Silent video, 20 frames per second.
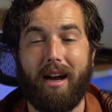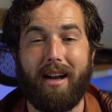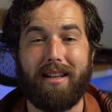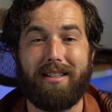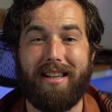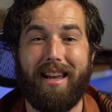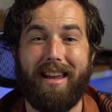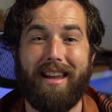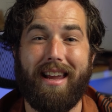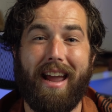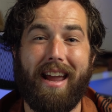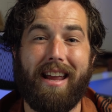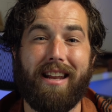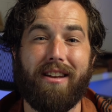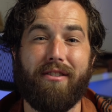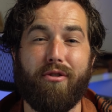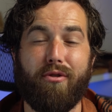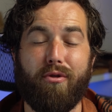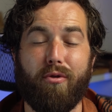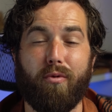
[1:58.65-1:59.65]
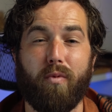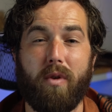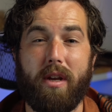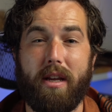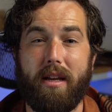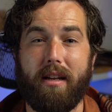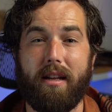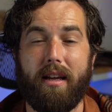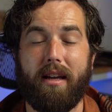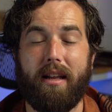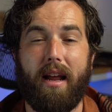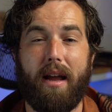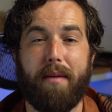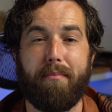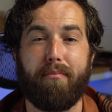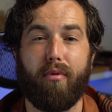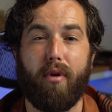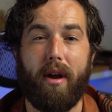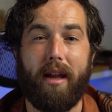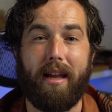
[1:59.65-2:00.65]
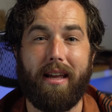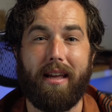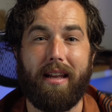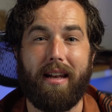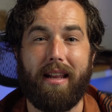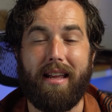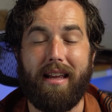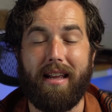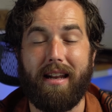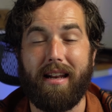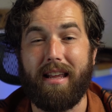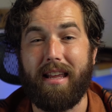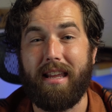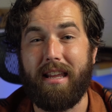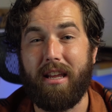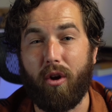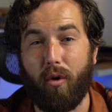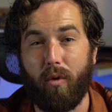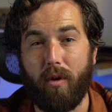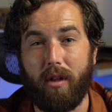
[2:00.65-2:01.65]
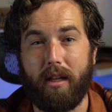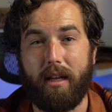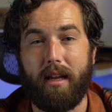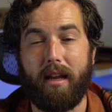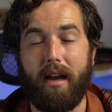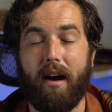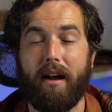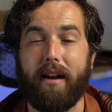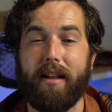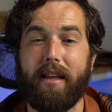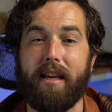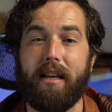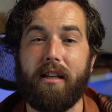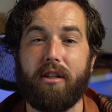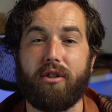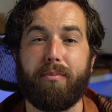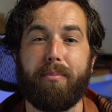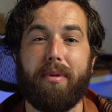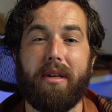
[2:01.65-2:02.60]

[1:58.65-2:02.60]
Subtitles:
I take a new reed and I break it in equally on each